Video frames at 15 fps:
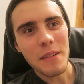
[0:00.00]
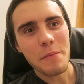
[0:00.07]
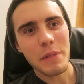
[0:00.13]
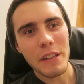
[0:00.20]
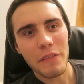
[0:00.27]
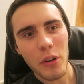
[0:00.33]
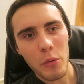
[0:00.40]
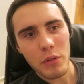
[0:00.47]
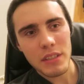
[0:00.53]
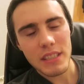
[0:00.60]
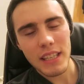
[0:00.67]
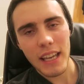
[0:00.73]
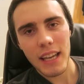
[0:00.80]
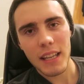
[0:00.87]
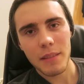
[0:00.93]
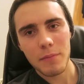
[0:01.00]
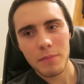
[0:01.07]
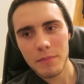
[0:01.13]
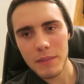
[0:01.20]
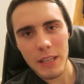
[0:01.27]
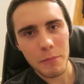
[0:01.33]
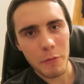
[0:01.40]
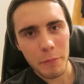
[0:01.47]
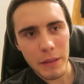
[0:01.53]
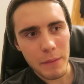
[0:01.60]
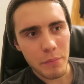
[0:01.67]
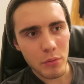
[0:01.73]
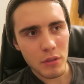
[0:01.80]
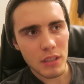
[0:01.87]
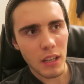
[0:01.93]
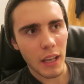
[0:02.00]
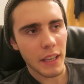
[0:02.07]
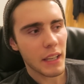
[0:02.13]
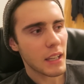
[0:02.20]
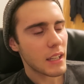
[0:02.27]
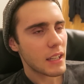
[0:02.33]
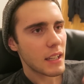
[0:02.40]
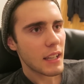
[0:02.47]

but if I was to get a team of people to like